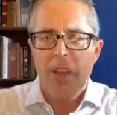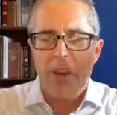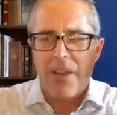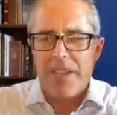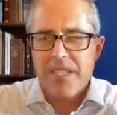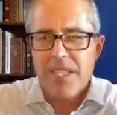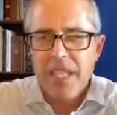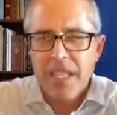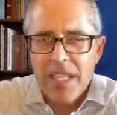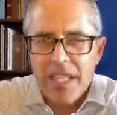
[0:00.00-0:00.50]
There
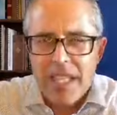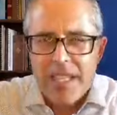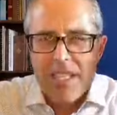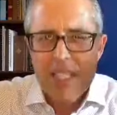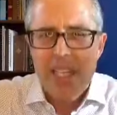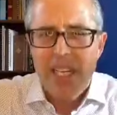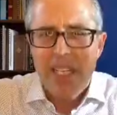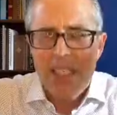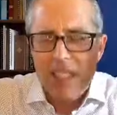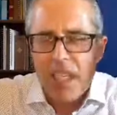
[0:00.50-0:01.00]
is the
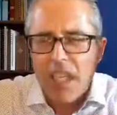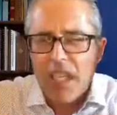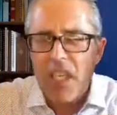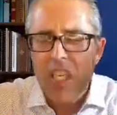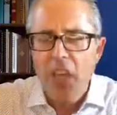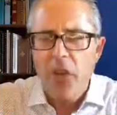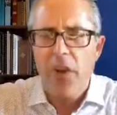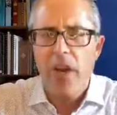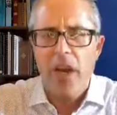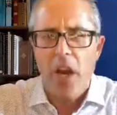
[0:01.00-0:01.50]
listening and the
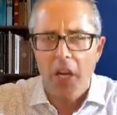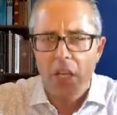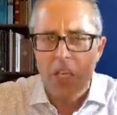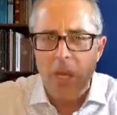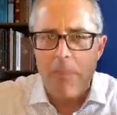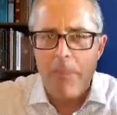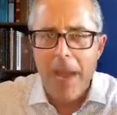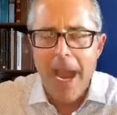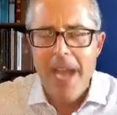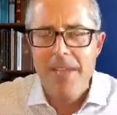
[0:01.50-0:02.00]
hearing, our
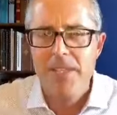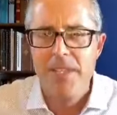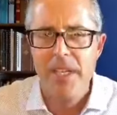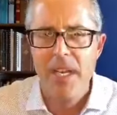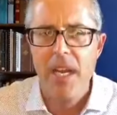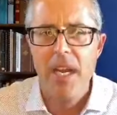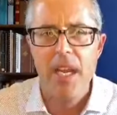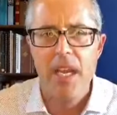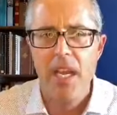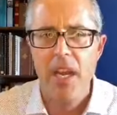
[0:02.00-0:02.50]

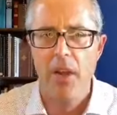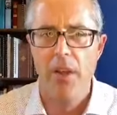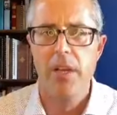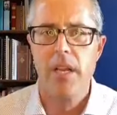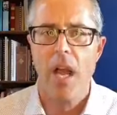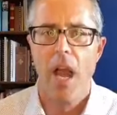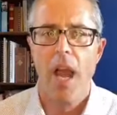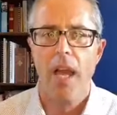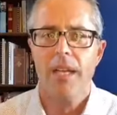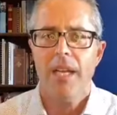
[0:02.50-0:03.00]
capacity to hear
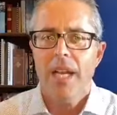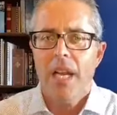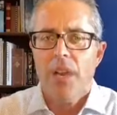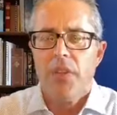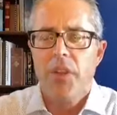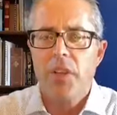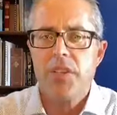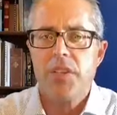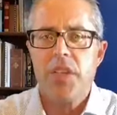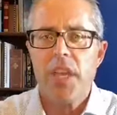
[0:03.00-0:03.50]
God.
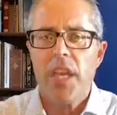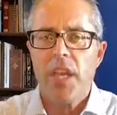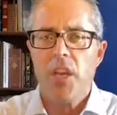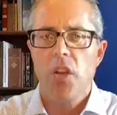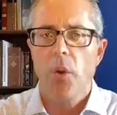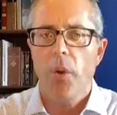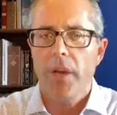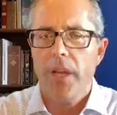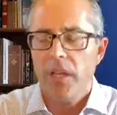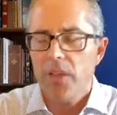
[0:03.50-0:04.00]
There's the
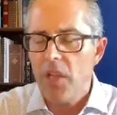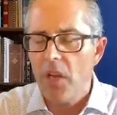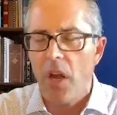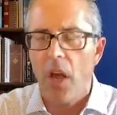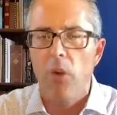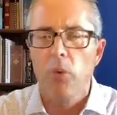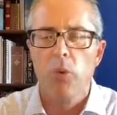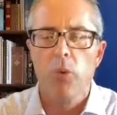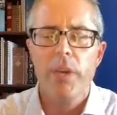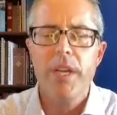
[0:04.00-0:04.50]
anointing. There
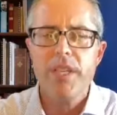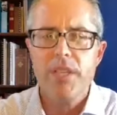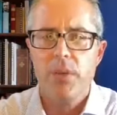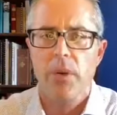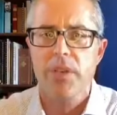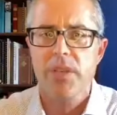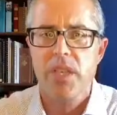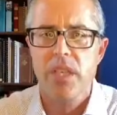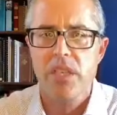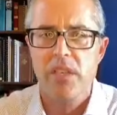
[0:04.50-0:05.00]
are
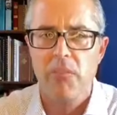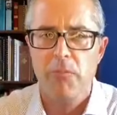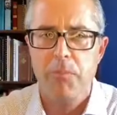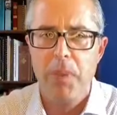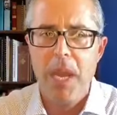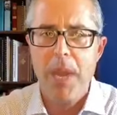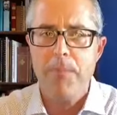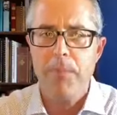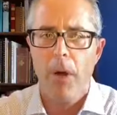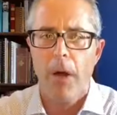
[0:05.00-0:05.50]
resources of
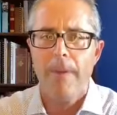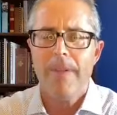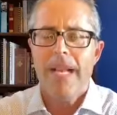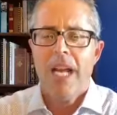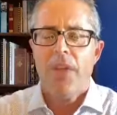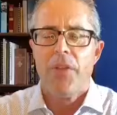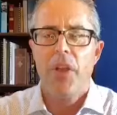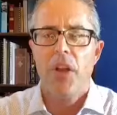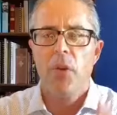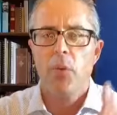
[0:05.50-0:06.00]
people.
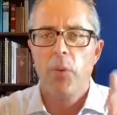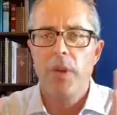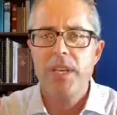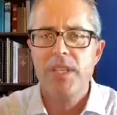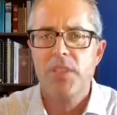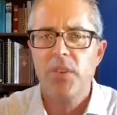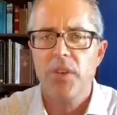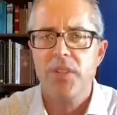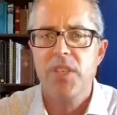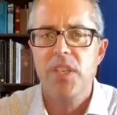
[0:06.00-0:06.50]
There are
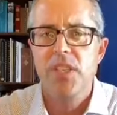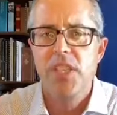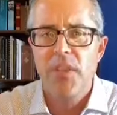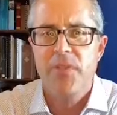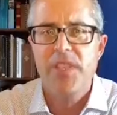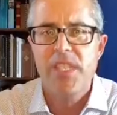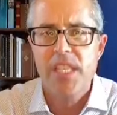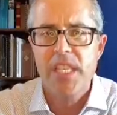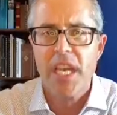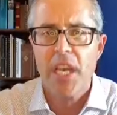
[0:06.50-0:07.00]
resources
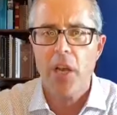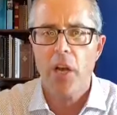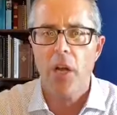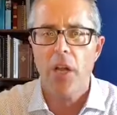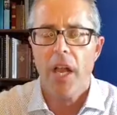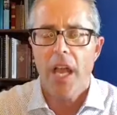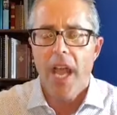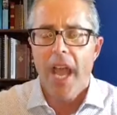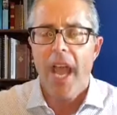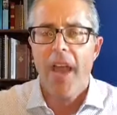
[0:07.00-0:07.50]
of
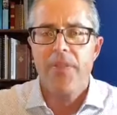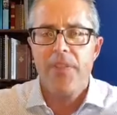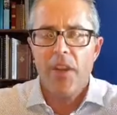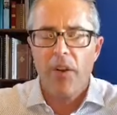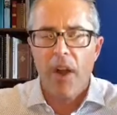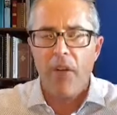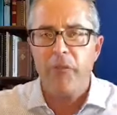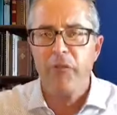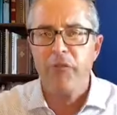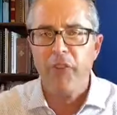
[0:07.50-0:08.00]
skill, and
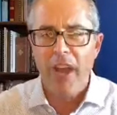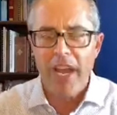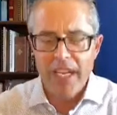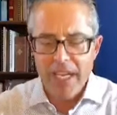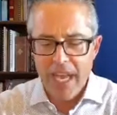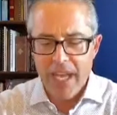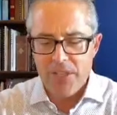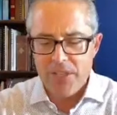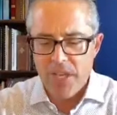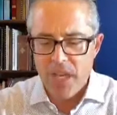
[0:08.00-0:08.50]
there are
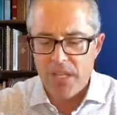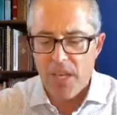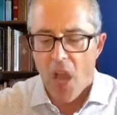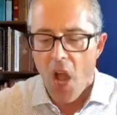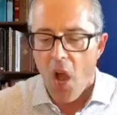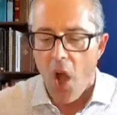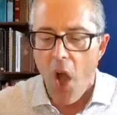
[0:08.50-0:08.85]
finances.